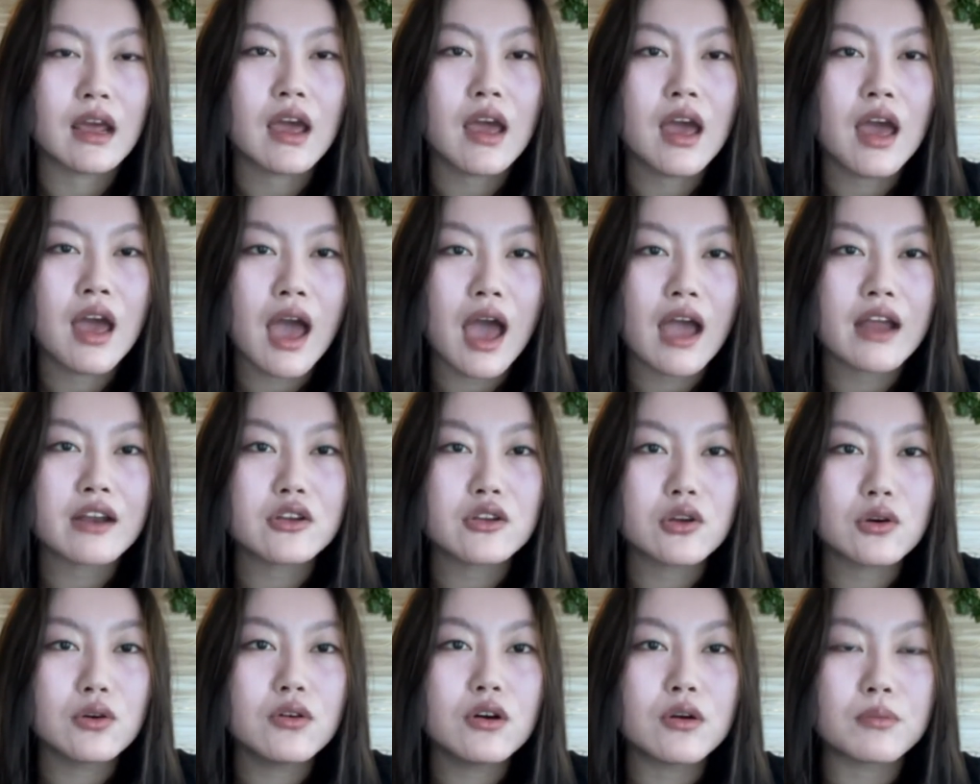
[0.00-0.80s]
and
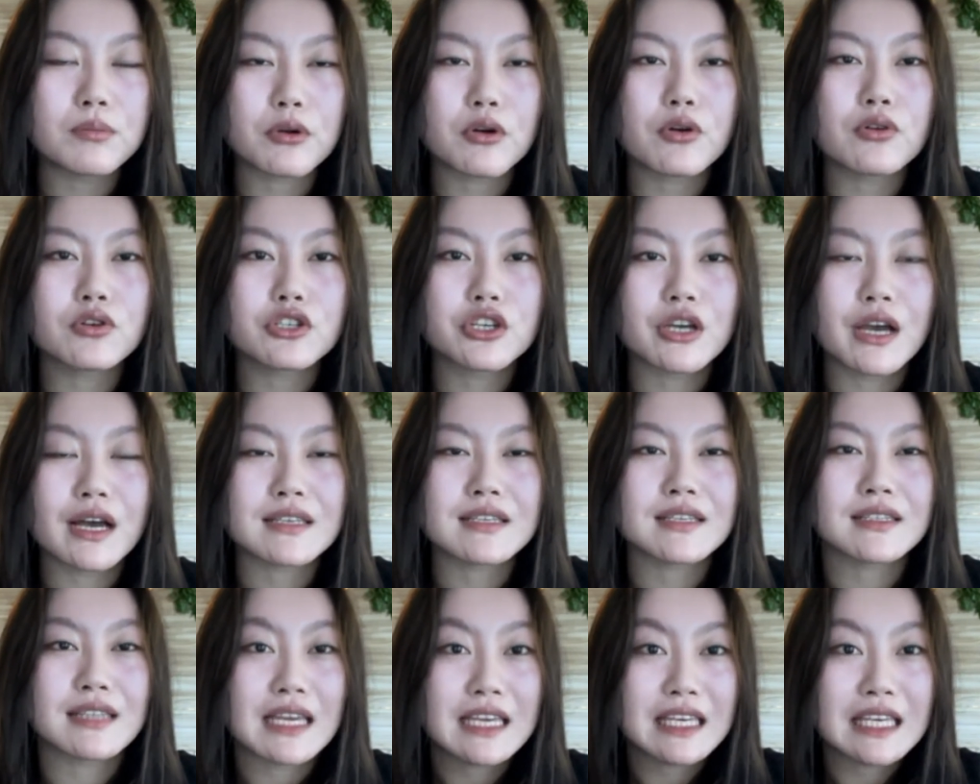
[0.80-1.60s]
don't approach it as
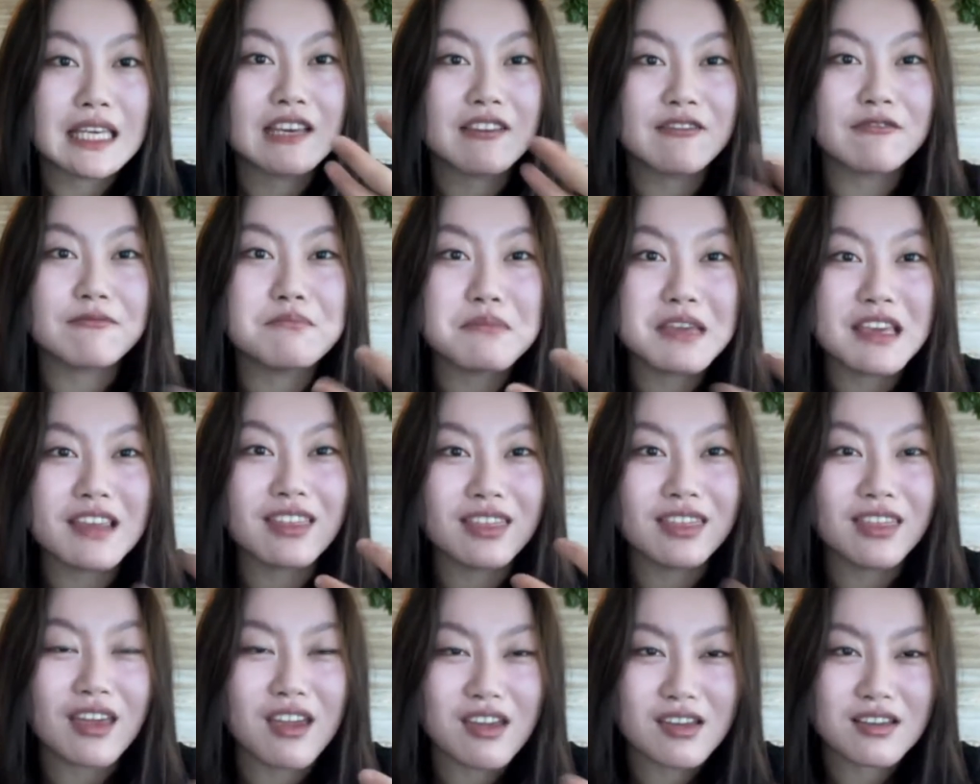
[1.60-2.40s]
in like, give me
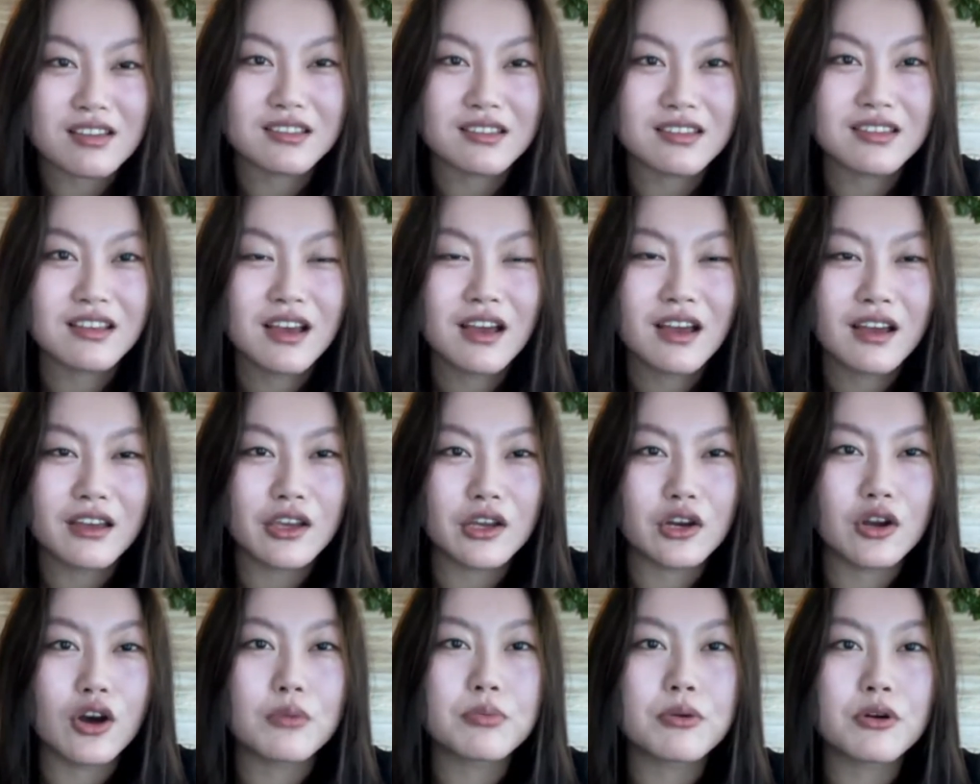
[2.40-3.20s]
things. You
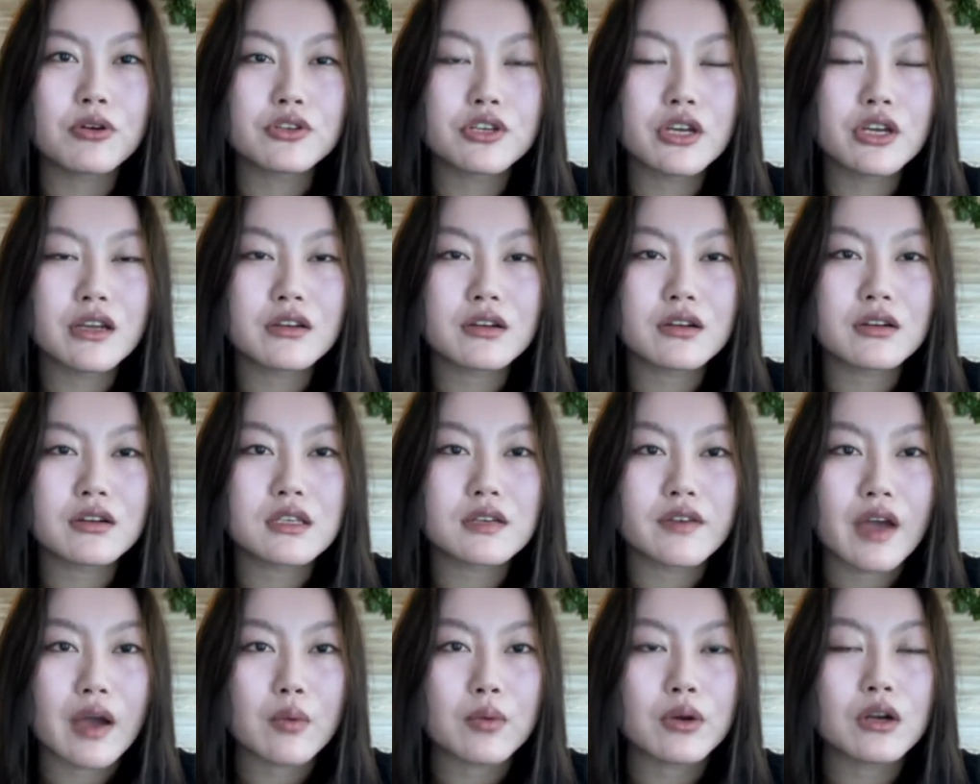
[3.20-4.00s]
know, approach it in terms of,
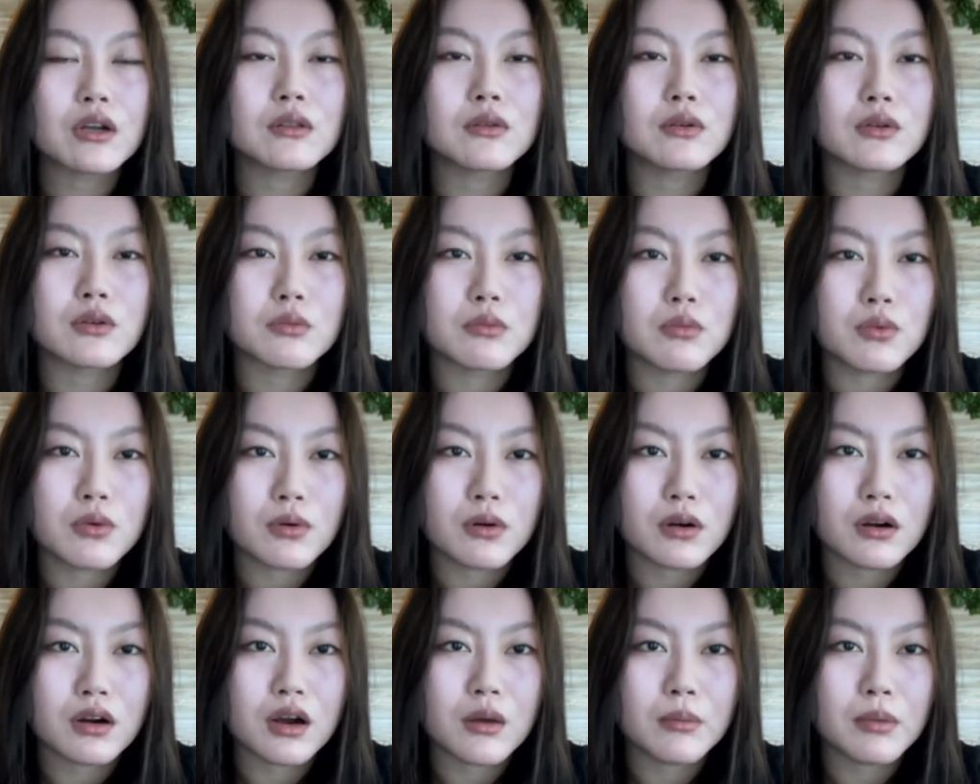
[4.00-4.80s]
I want to learn
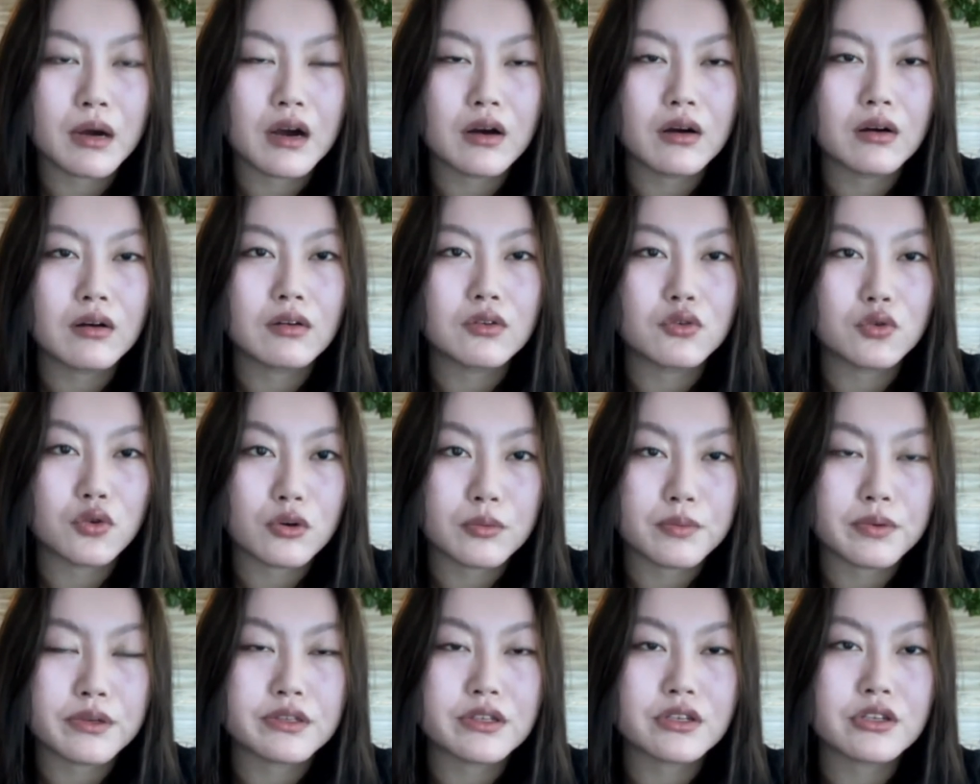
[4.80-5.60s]
more about your
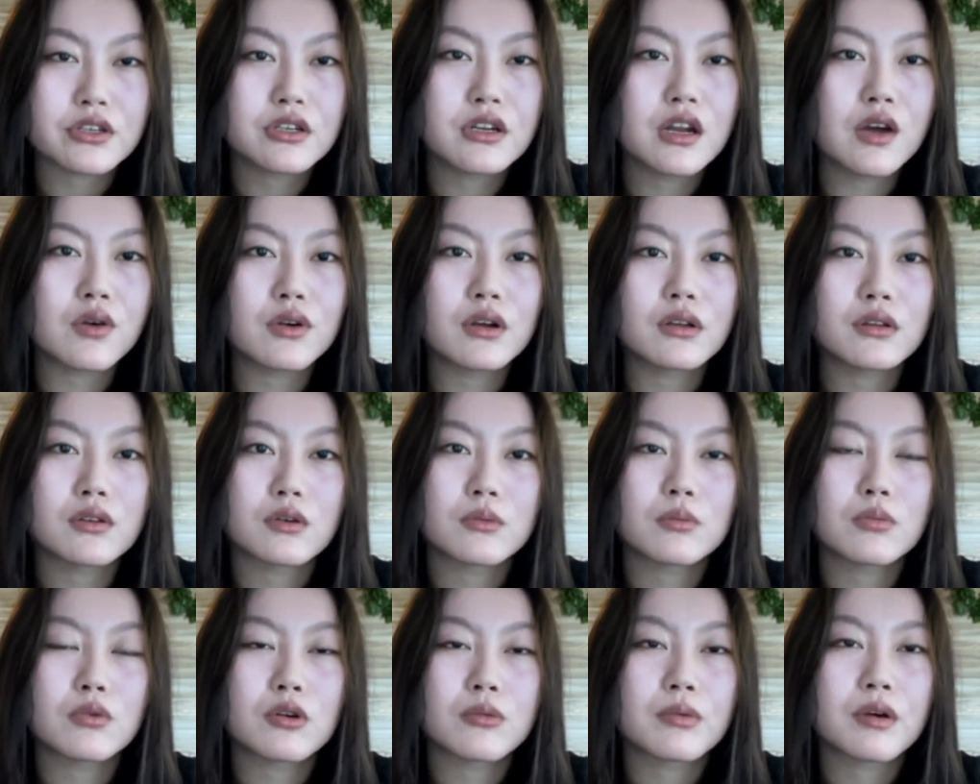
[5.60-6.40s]
position. I want to learn
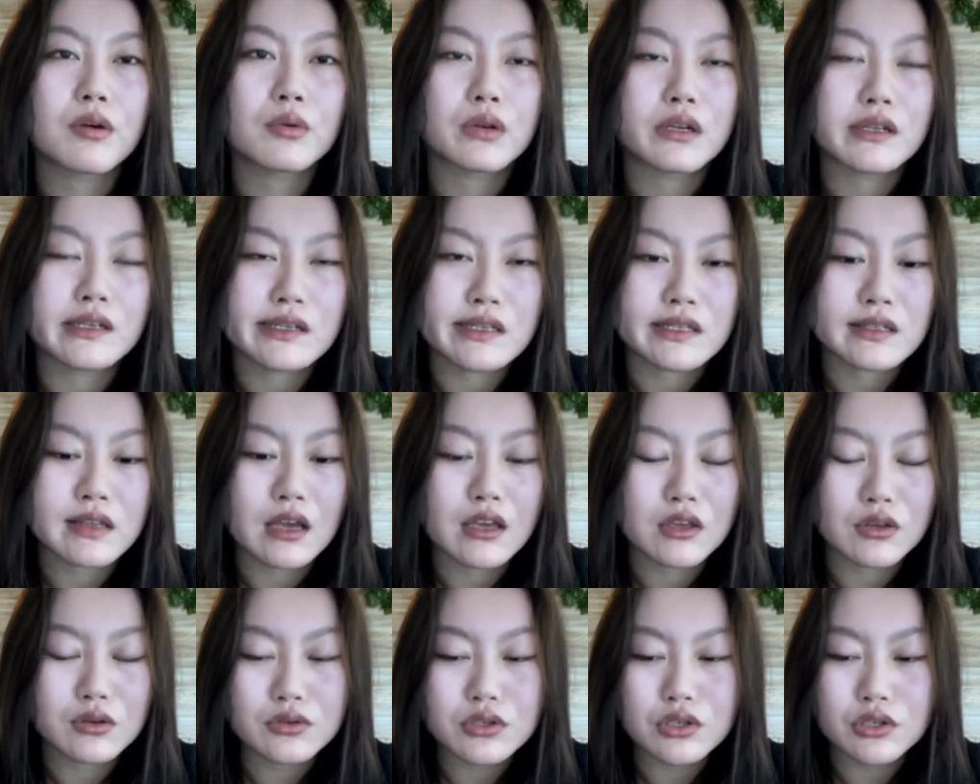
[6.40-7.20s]
more about what it is
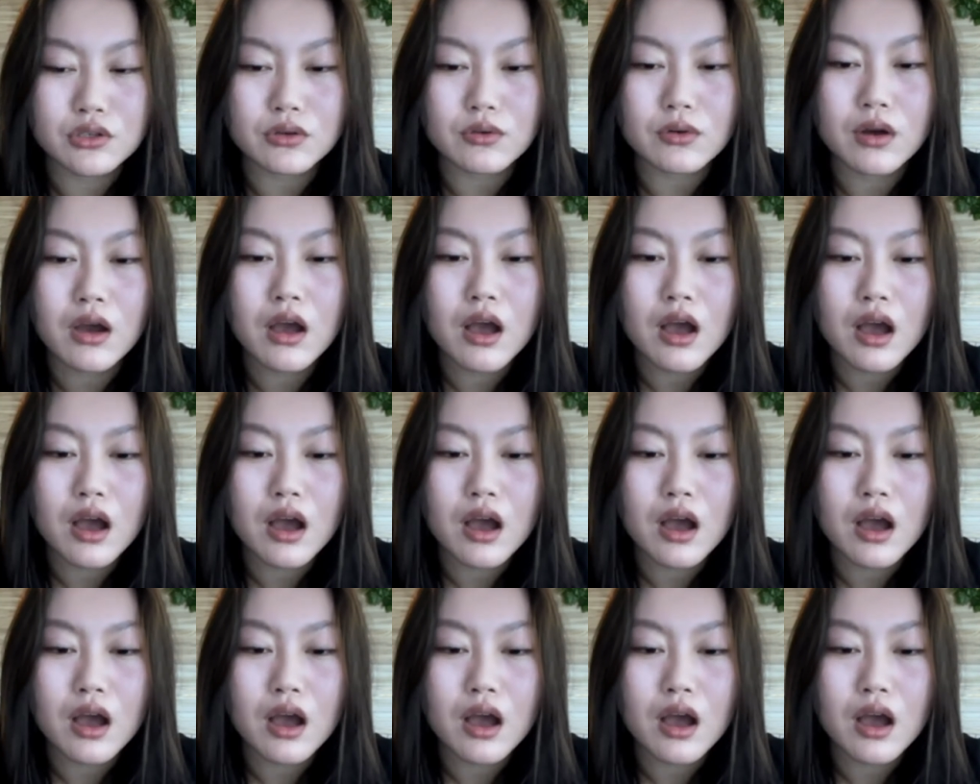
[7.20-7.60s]
that you do.